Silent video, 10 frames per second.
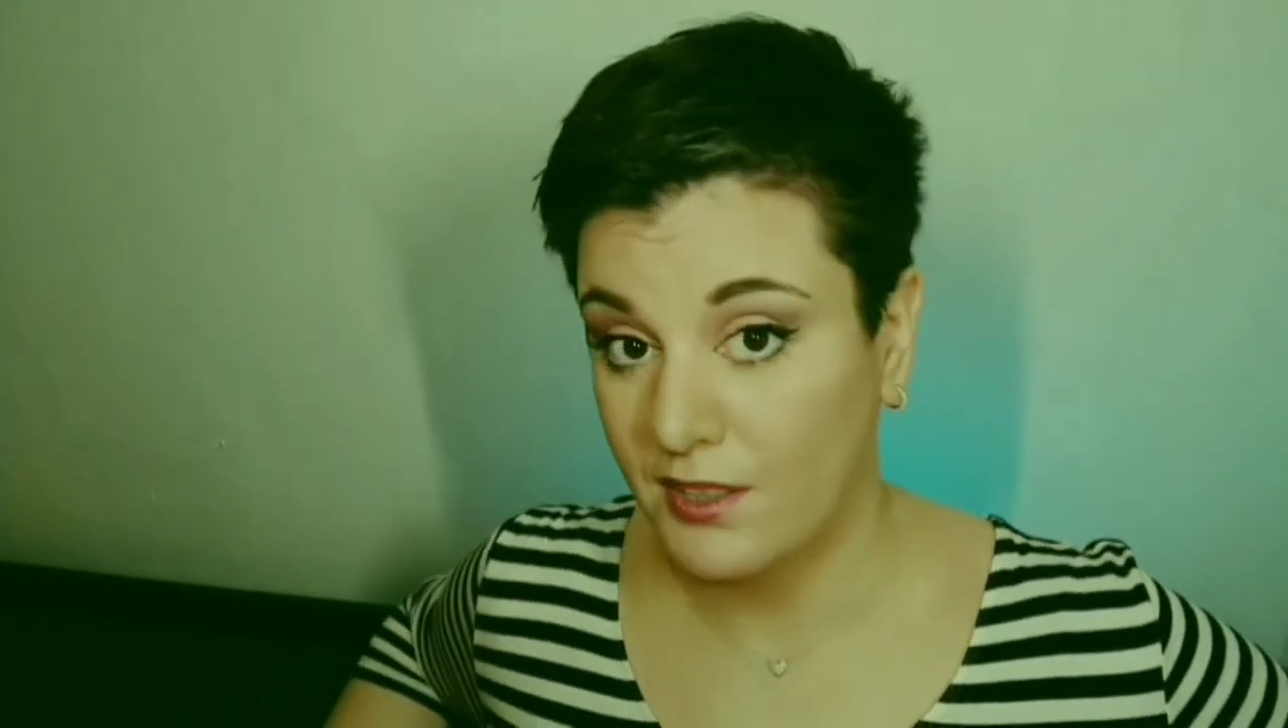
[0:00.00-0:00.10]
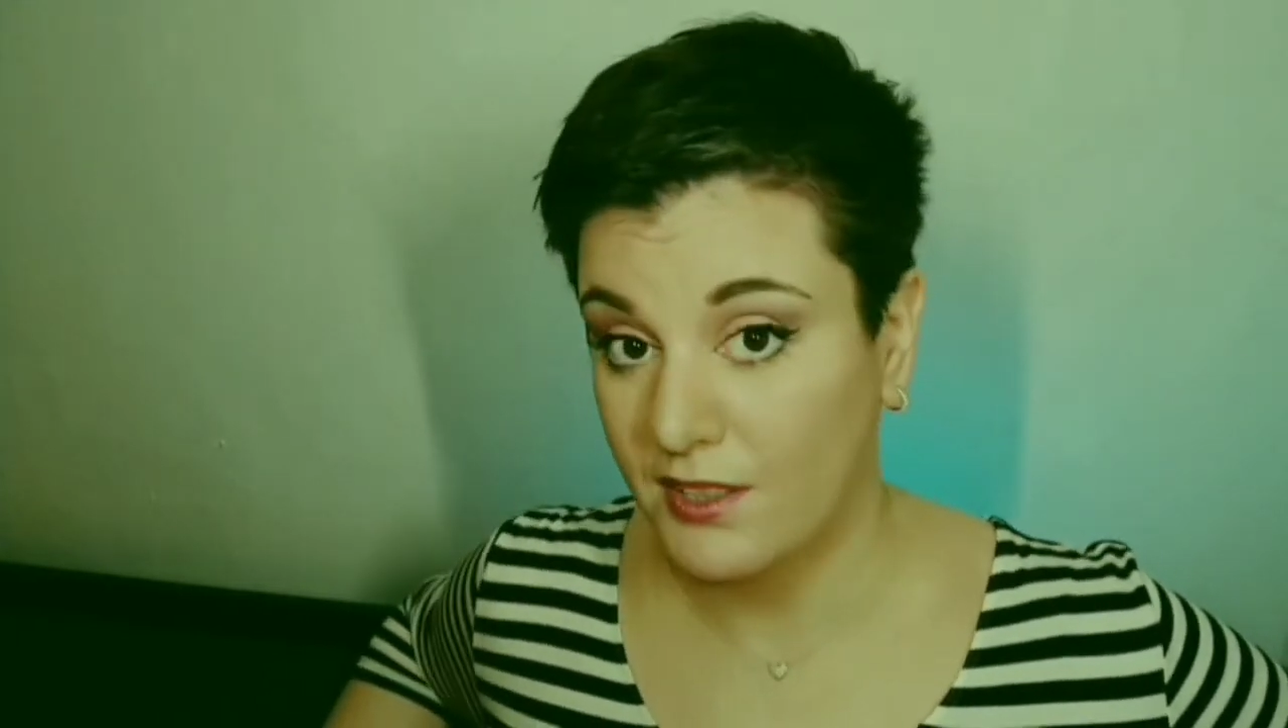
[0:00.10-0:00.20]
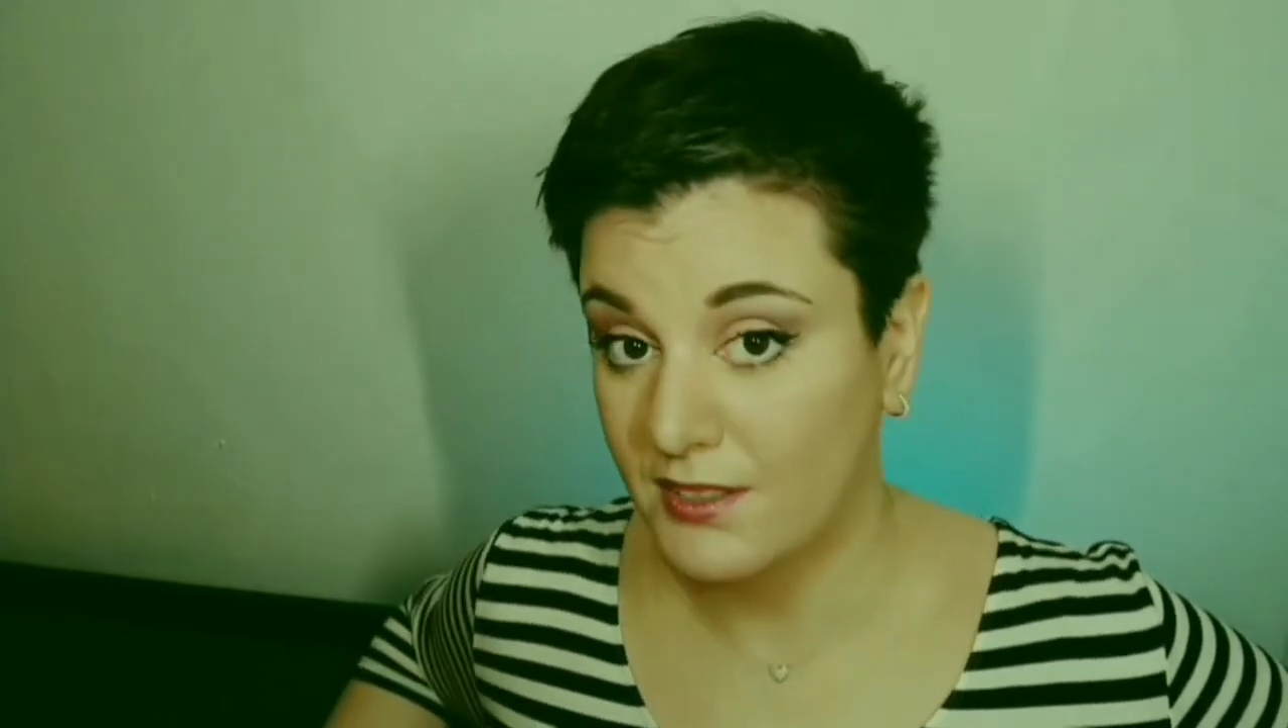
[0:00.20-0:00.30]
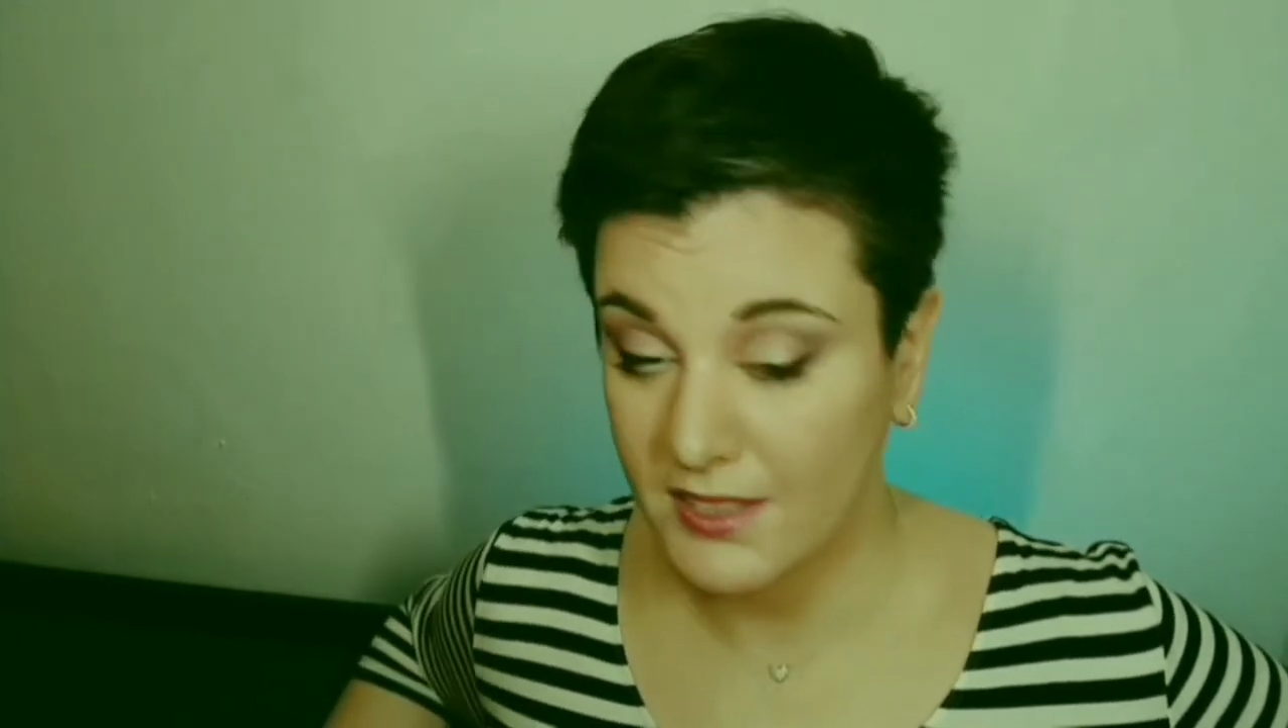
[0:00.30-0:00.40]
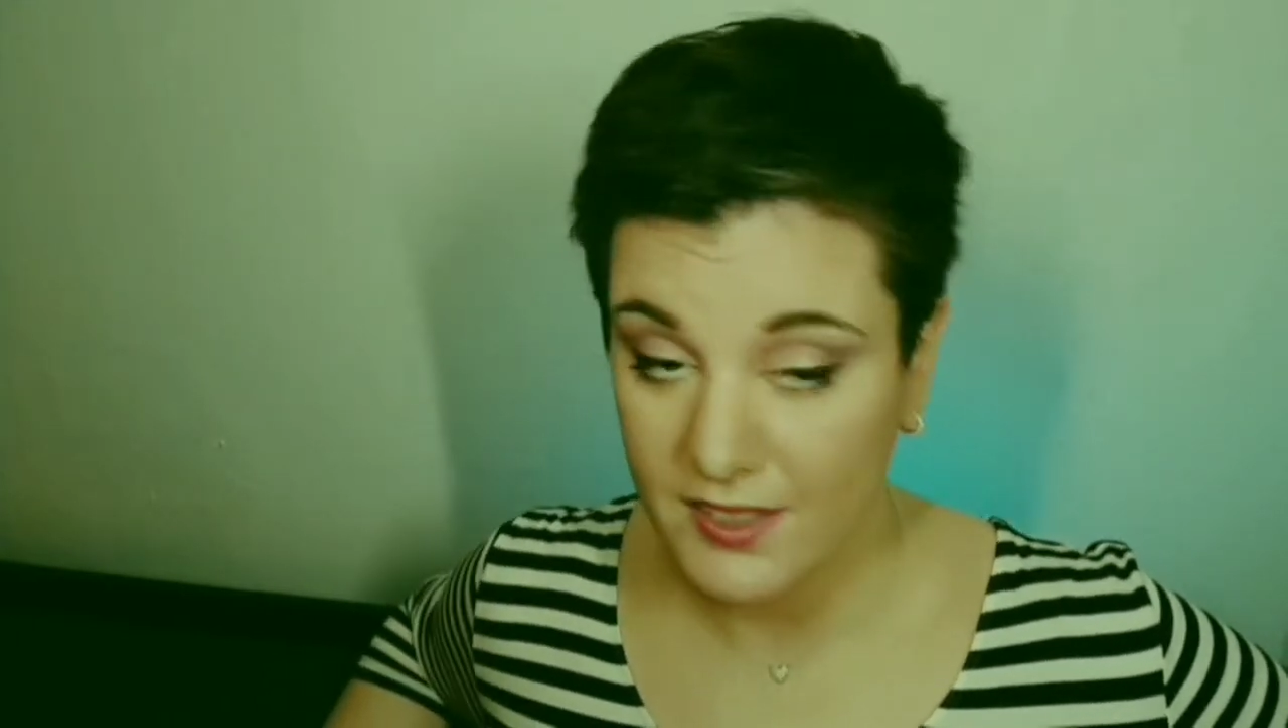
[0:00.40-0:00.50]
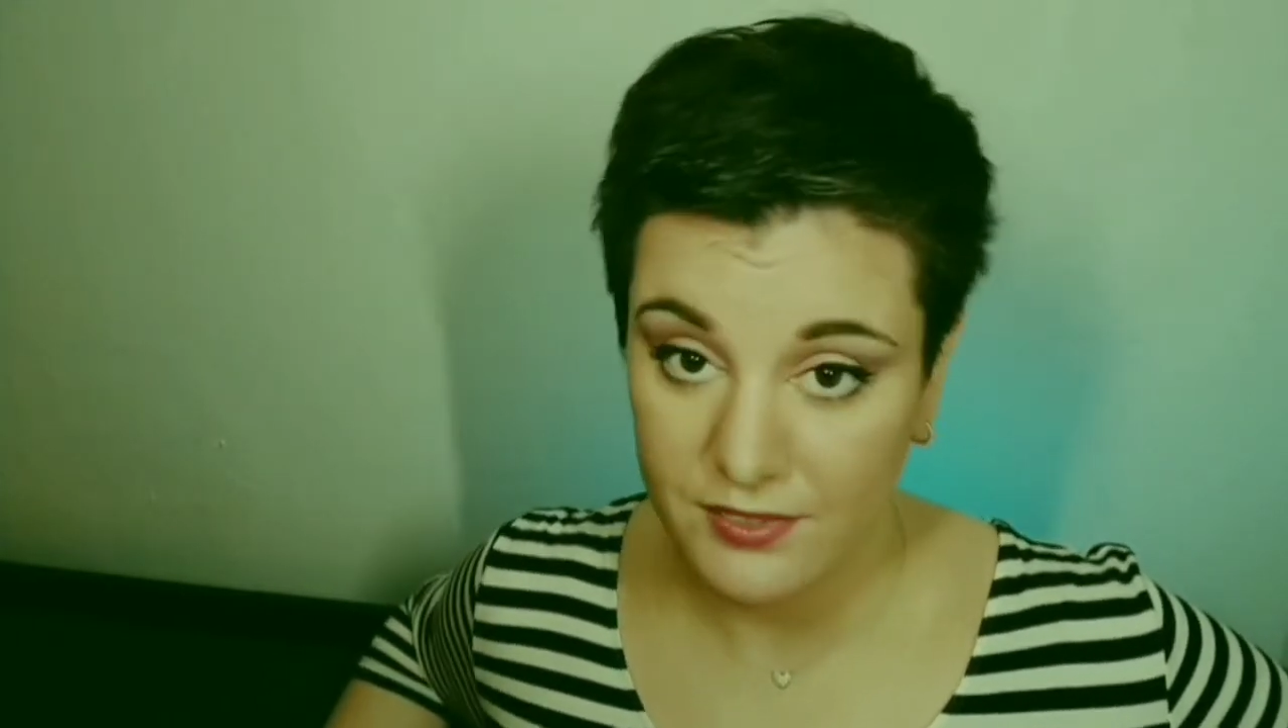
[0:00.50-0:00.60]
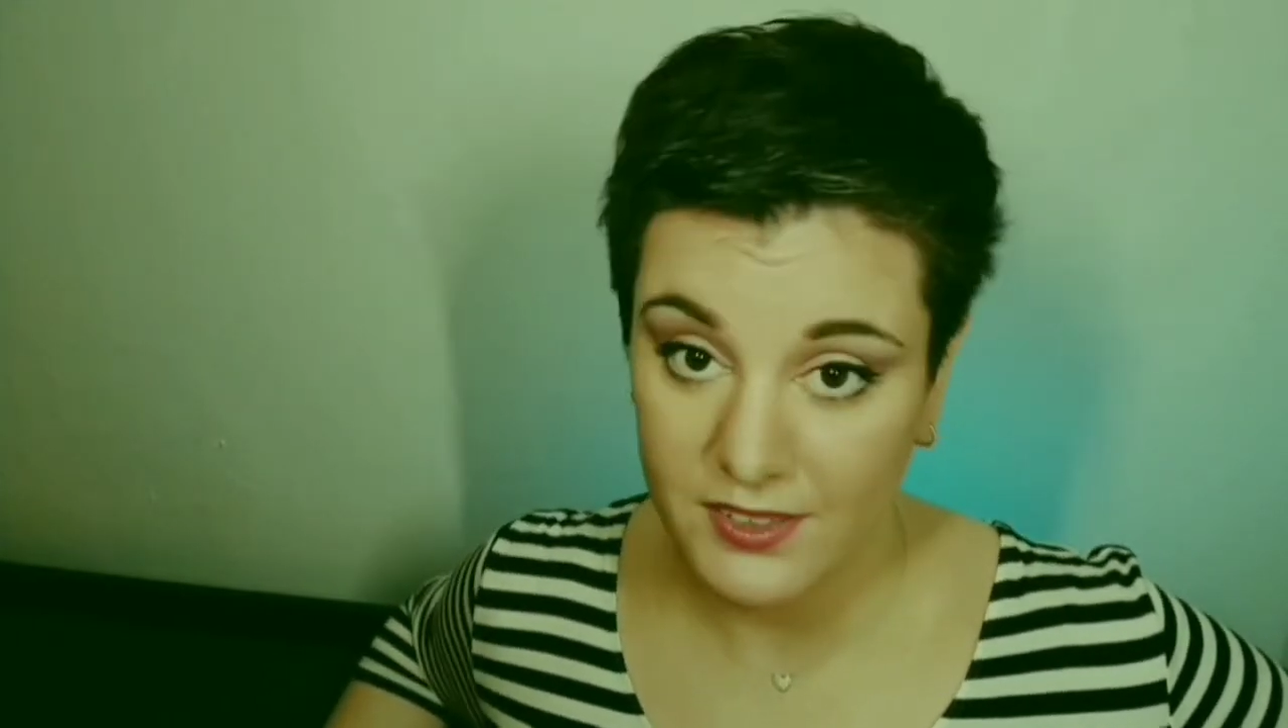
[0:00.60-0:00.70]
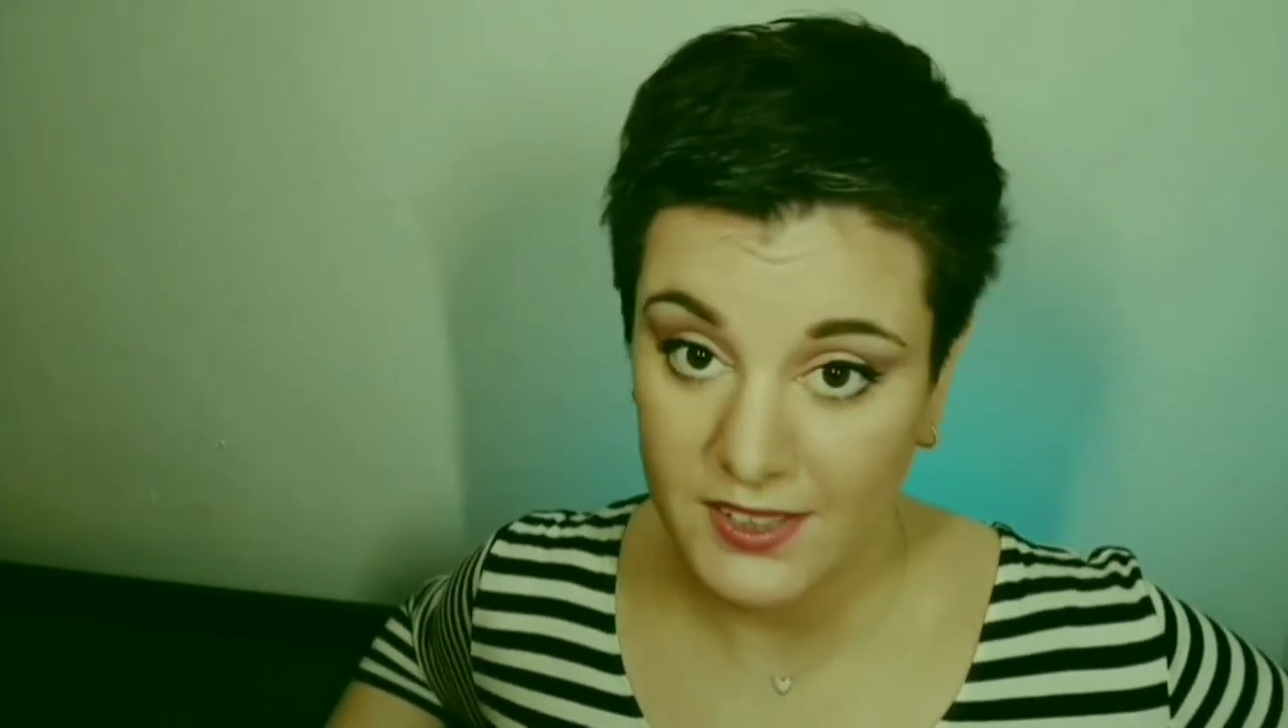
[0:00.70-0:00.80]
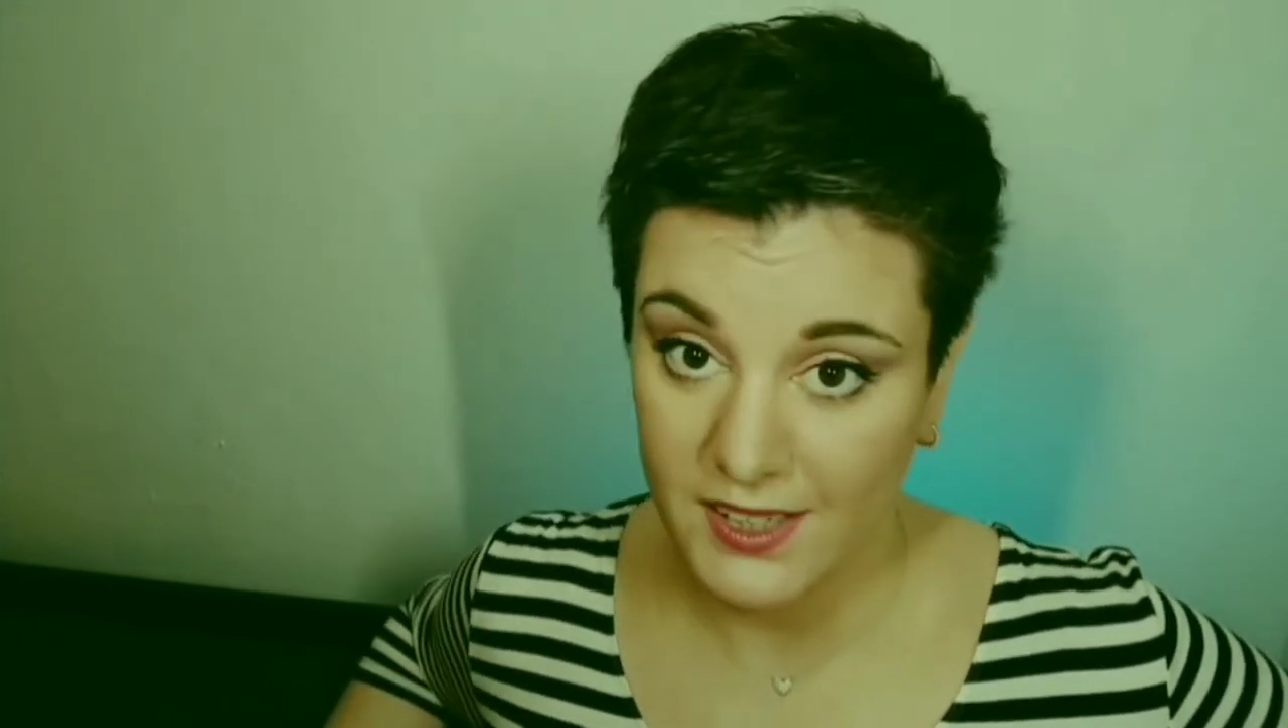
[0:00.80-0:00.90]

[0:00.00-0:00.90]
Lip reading: safely